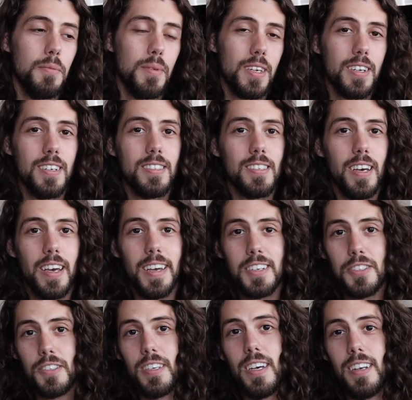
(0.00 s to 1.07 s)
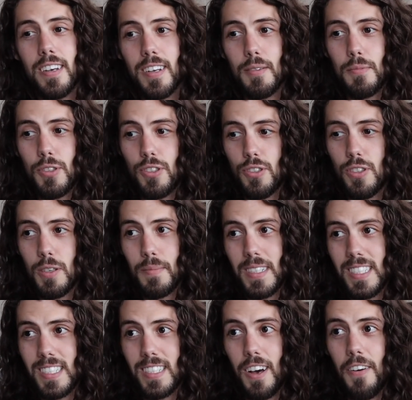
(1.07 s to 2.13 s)
because I actually ended up shooting
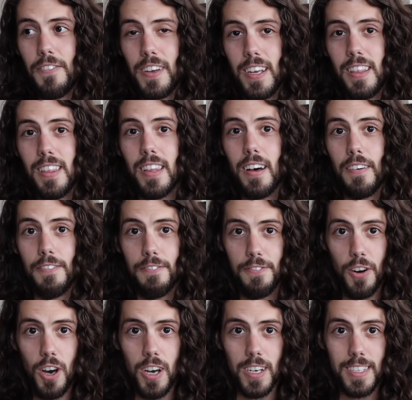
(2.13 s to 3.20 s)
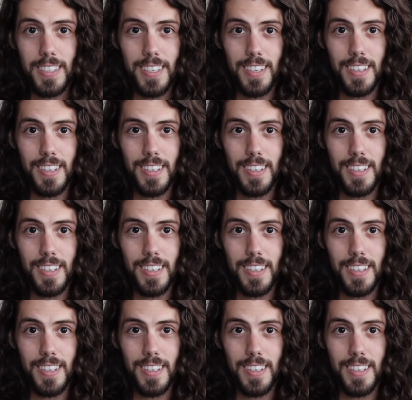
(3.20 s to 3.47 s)
myself in the foot.